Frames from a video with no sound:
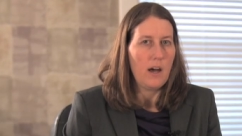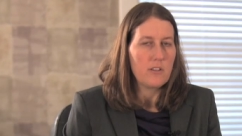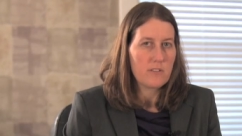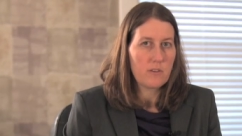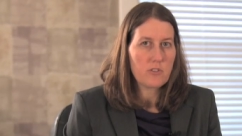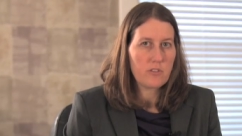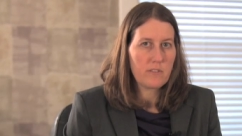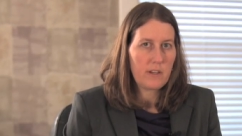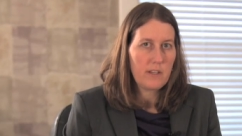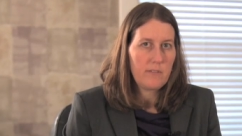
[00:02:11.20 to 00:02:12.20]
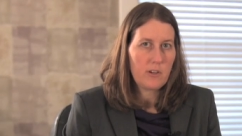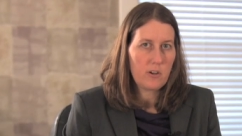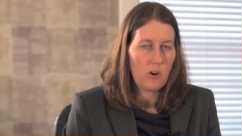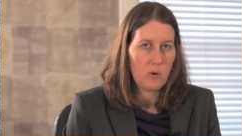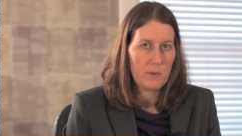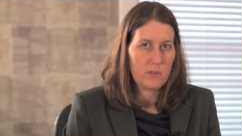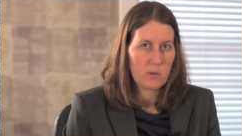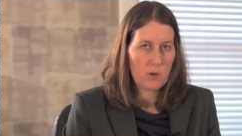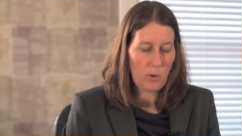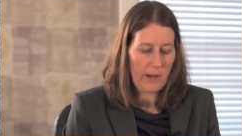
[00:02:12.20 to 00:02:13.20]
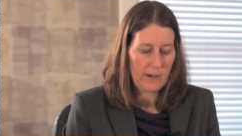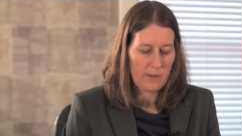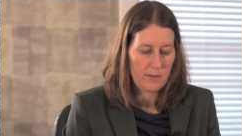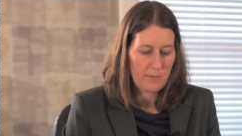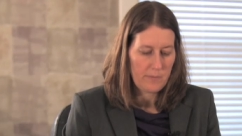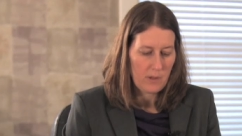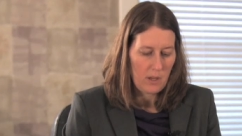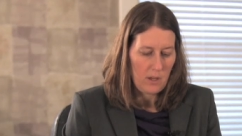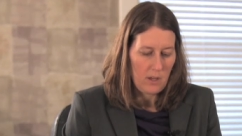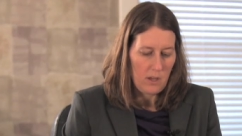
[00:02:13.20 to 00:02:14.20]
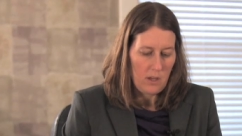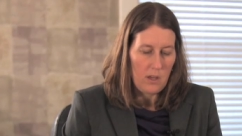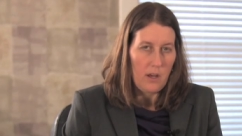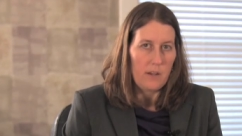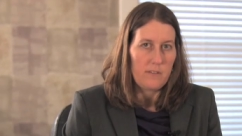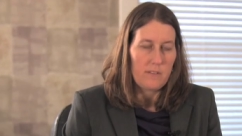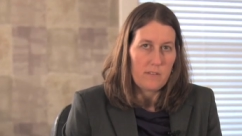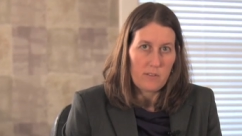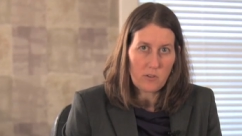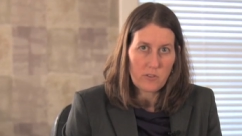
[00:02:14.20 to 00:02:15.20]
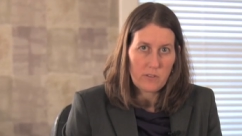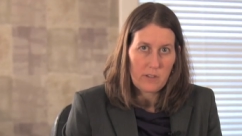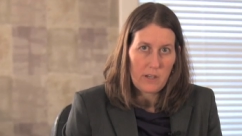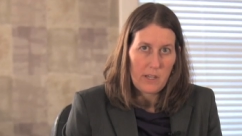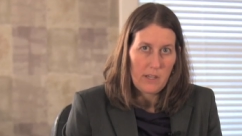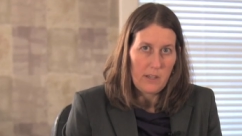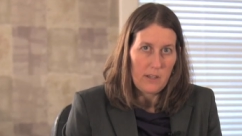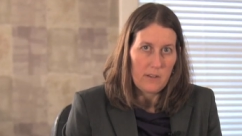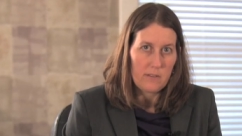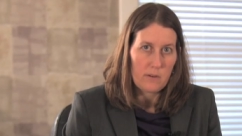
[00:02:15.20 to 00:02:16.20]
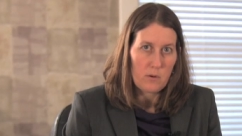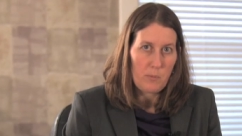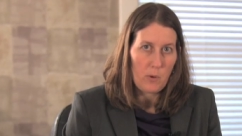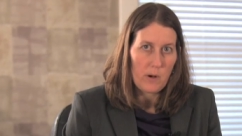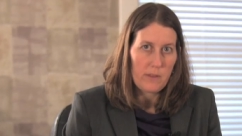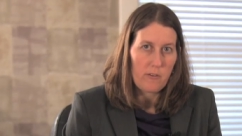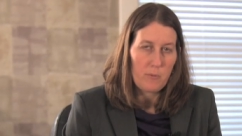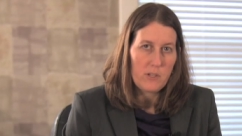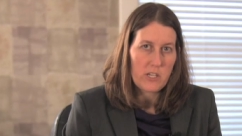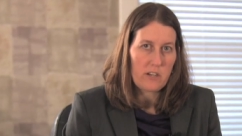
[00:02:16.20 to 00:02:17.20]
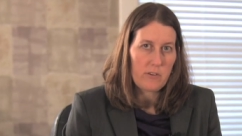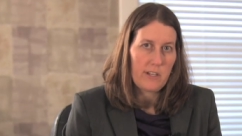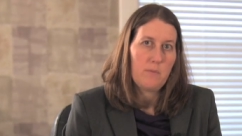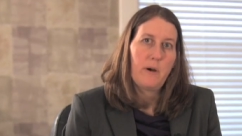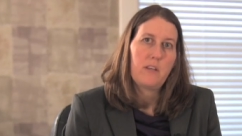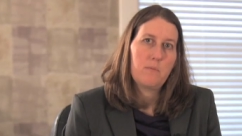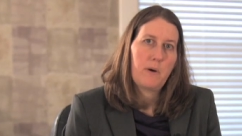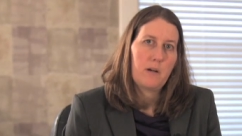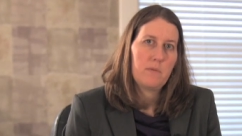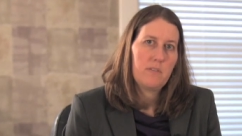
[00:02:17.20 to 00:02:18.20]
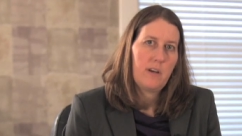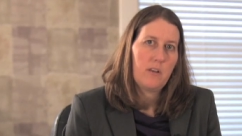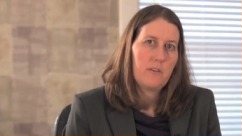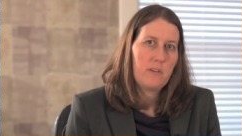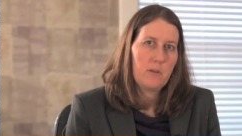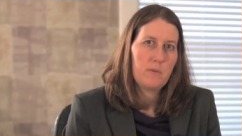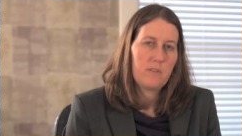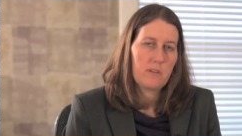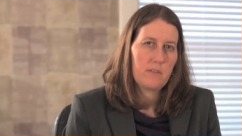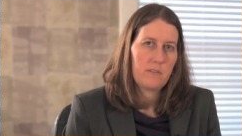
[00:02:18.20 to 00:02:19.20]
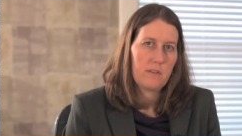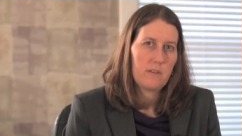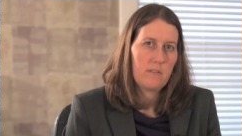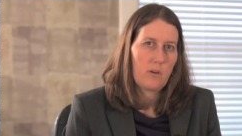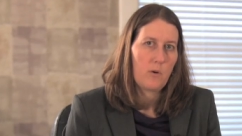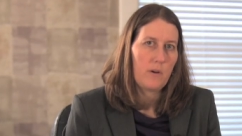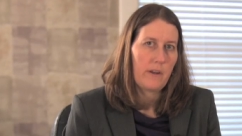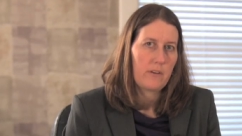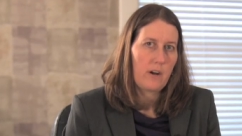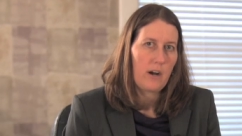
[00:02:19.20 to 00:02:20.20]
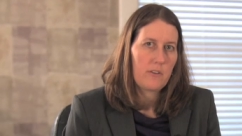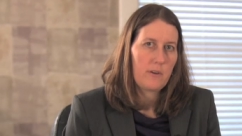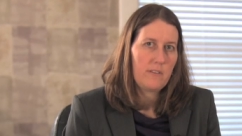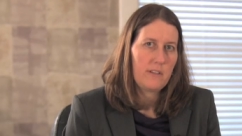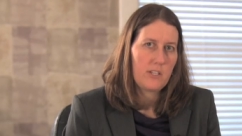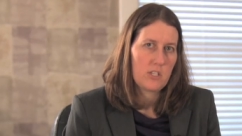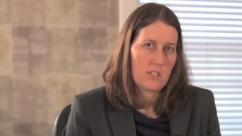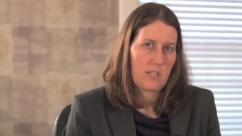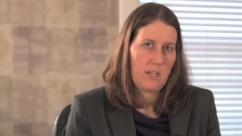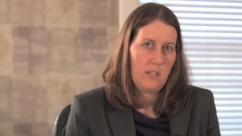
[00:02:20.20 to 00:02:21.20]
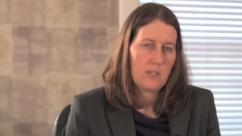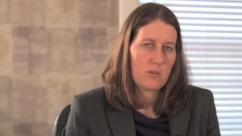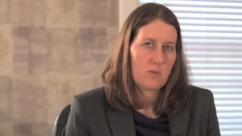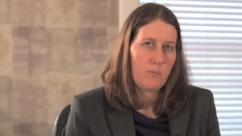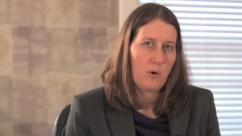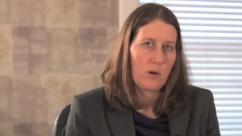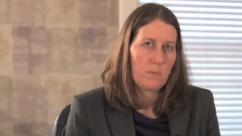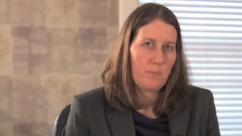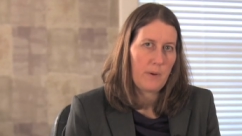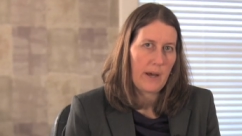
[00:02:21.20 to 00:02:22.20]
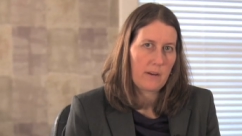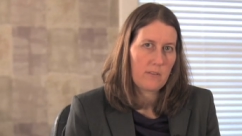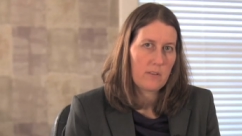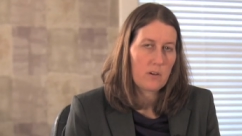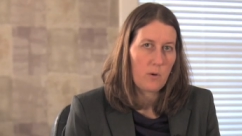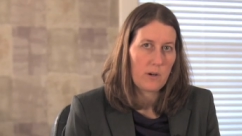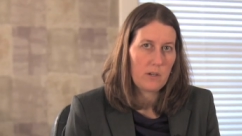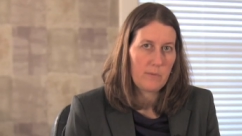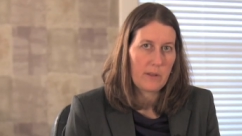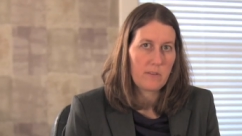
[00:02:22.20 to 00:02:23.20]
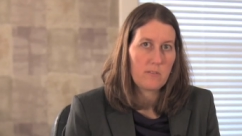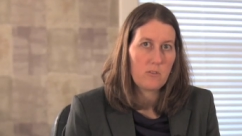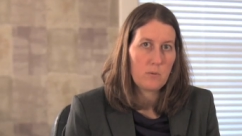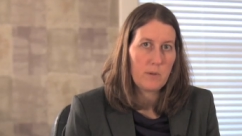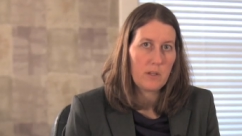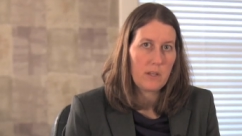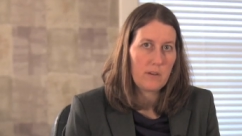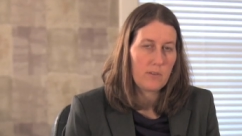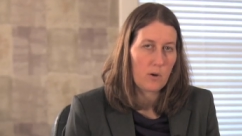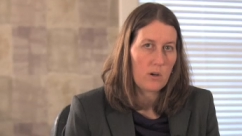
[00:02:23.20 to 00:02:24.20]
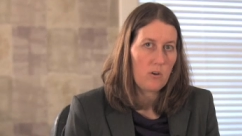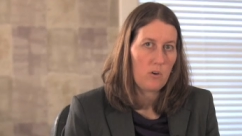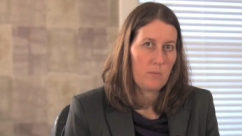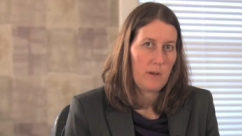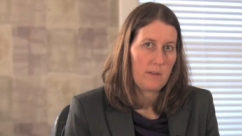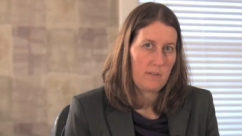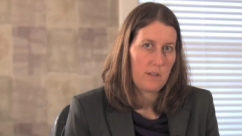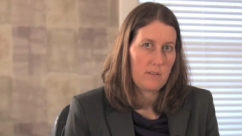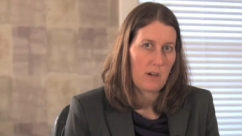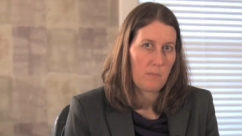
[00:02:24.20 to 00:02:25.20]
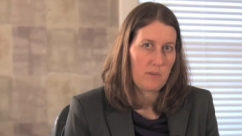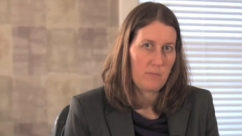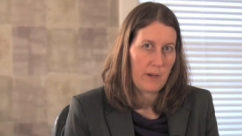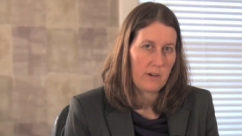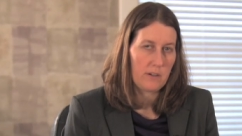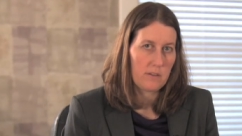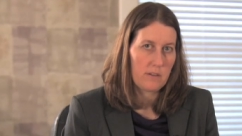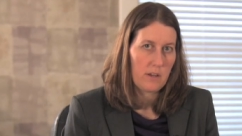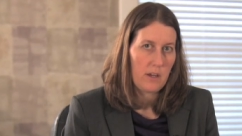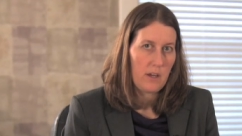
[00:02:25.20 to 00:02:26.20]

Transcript: A social study of your home is required. A social study is a report that will be generated by the Department of Health and Human Services or another authorized agency to report back to the court about the suitability of your home as the adoptive parent.